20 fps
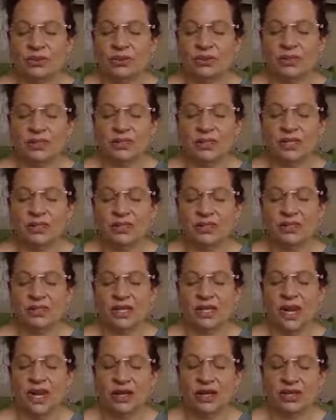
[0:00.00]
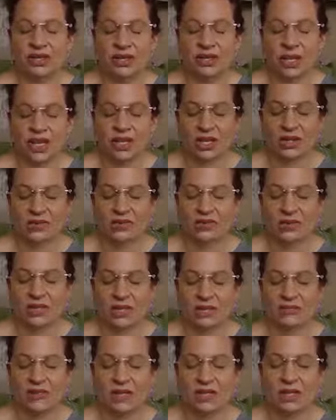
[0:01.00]
Lord, the desire that you've
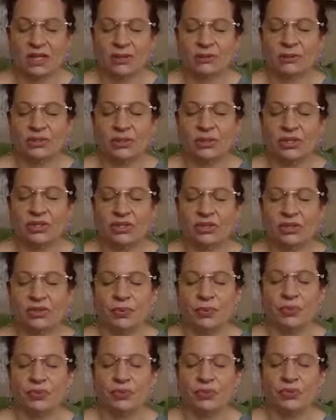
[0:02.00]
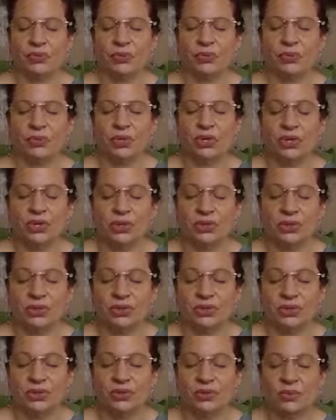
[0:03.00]
given him, Lord, to pursue
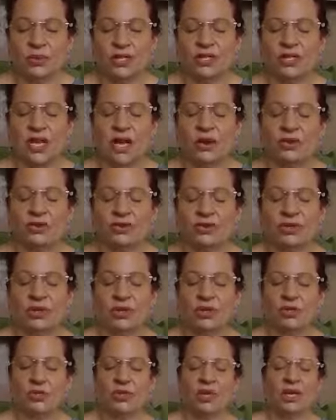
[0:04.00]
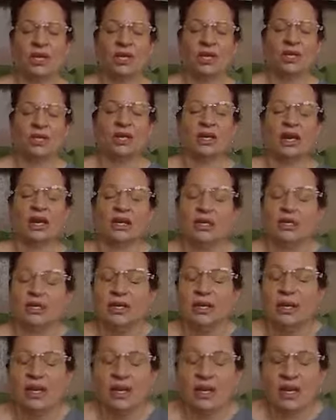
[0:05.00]
you, to reach out to you. God,
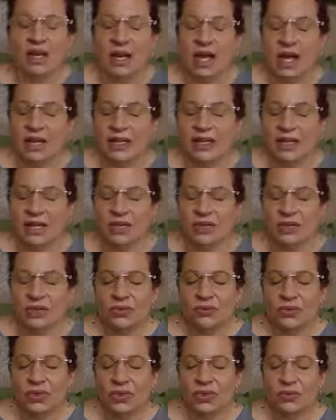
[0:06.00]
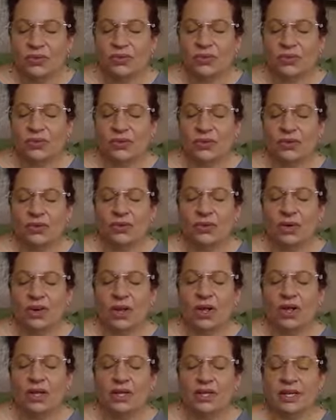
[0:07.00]
I thank you, Father, for
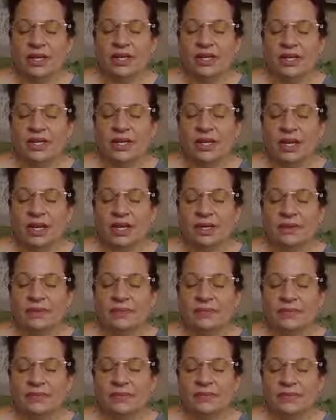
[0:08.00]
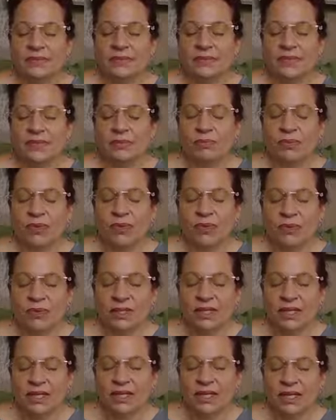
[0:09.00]
all the um, the
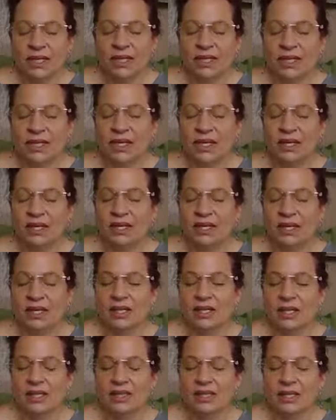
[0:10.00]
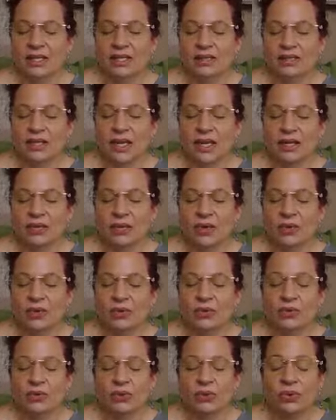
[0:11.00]
music and the and the things that go
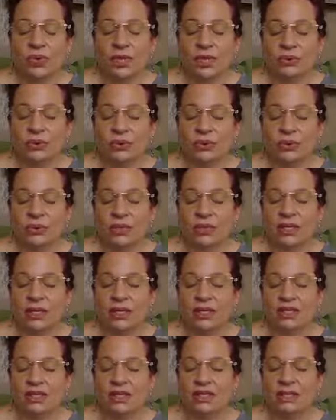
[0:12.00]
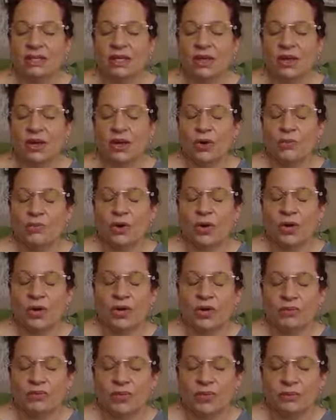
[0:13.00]
through him, Lord, and are a
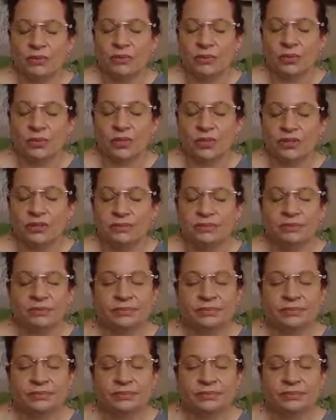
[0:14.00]
part of him, Lord.